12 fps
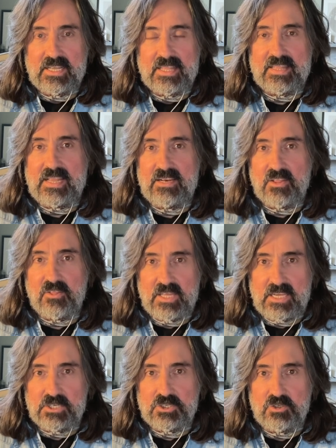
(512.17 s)
then
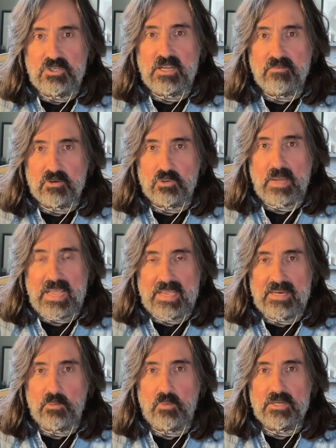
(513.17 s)
they should never go
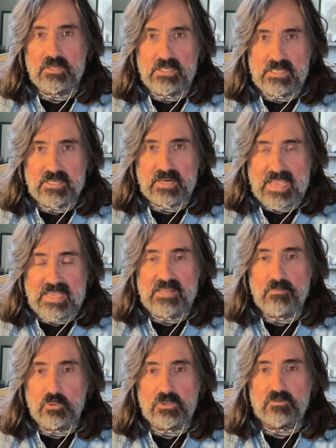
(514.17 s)
anywhere near any
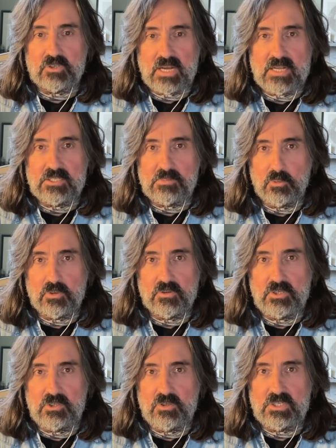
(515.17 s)
mode of transport
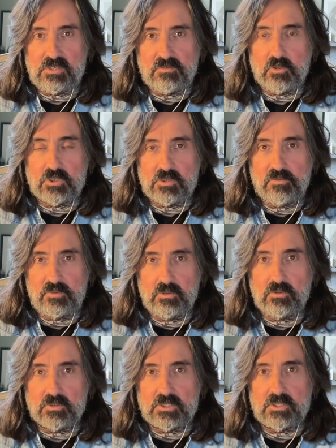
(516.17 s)
that uses fossil
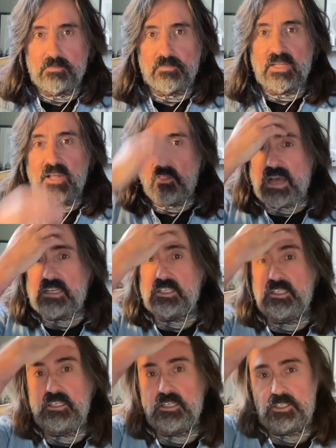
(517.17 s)
fuels. That's
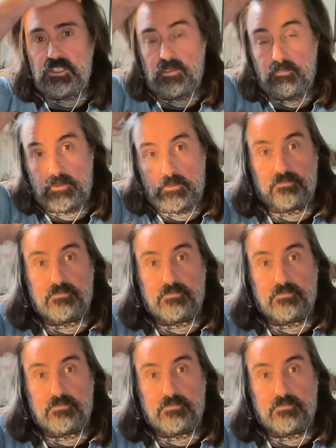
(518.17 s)
leadership.